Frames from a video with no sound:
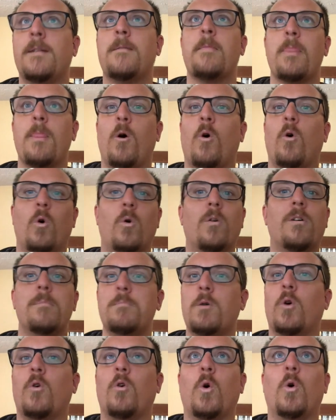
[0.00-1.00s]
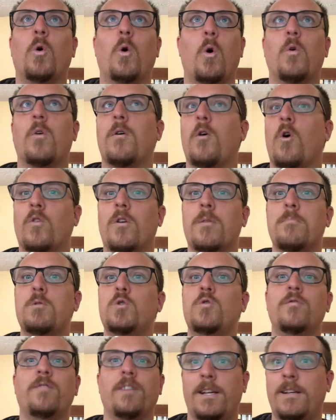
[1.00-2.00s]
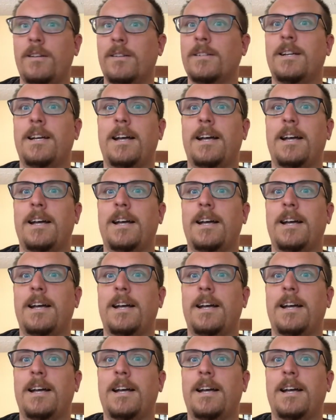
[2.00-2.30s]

or a movie.